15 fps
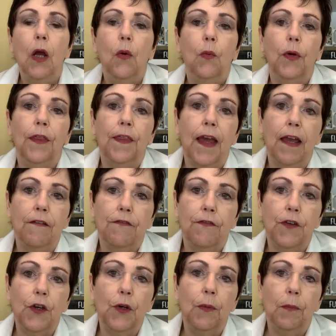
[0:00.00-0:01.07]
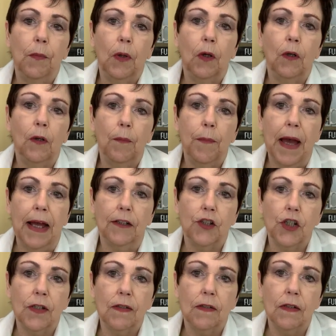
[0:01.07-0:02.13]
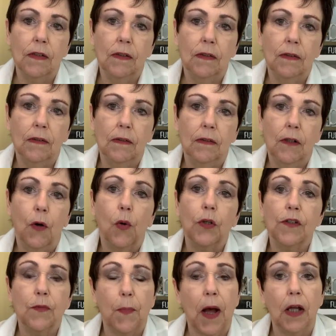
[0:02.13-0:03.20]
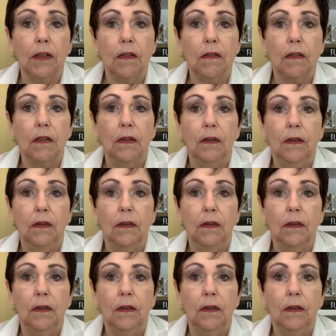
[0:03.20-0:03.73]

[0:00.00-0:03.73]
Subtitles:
with a few Merle patches or spots.